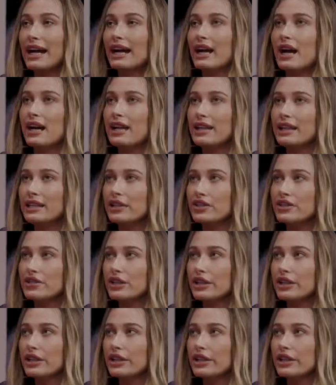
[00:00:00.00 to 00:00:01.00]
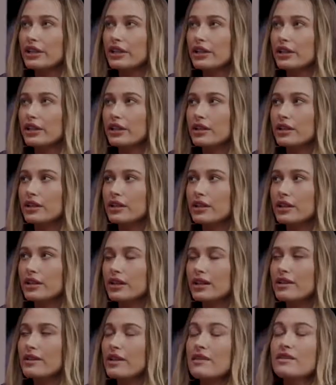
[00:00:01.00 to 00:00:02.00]
I got injured.
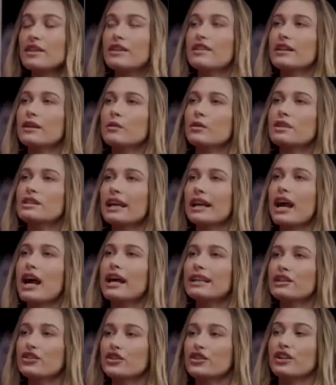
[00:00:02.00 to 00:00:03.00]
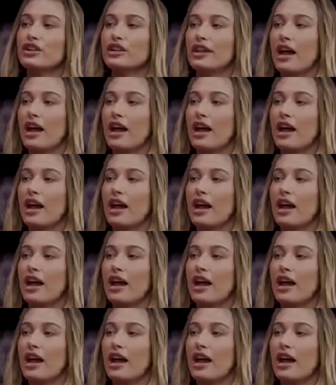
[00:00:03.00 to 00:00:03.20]
The thing was, I got injured a